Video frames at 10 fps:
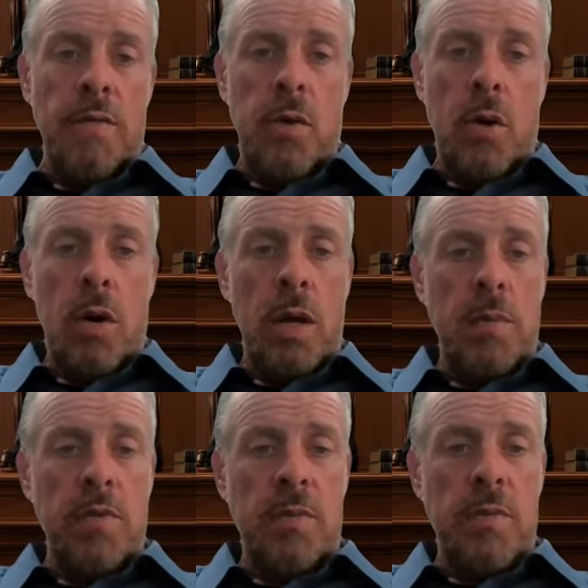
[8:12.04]
if you are
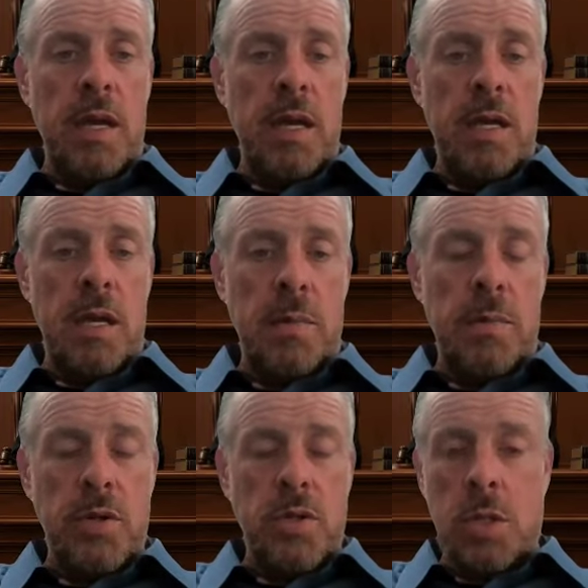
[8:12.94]
unable to make it
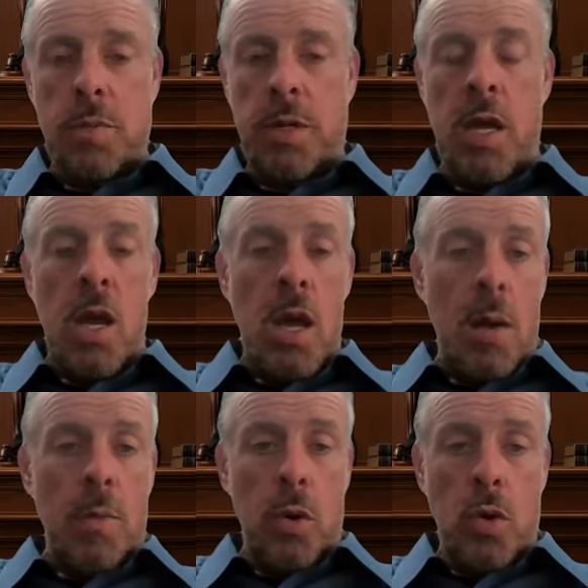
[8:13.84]
in personally. But
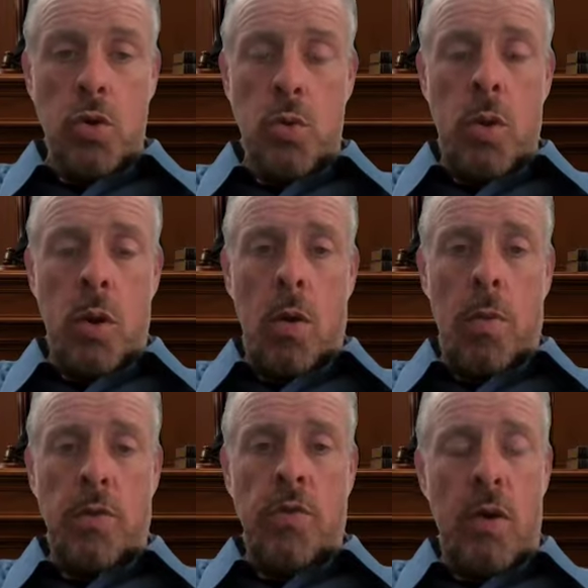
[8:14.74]
I'm going to hold you
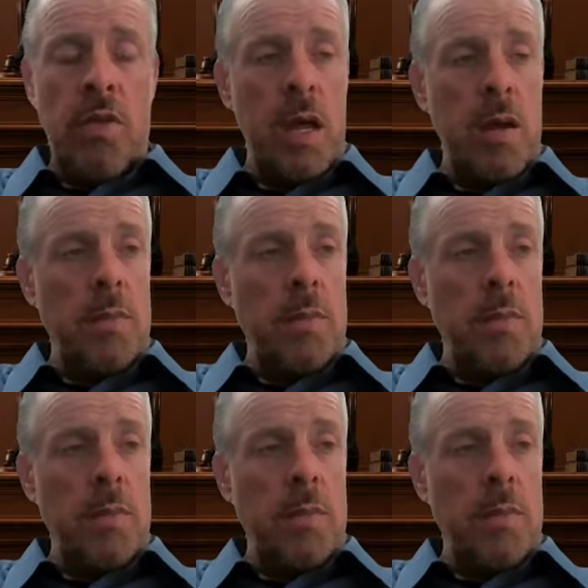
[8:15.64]
requireable to all that.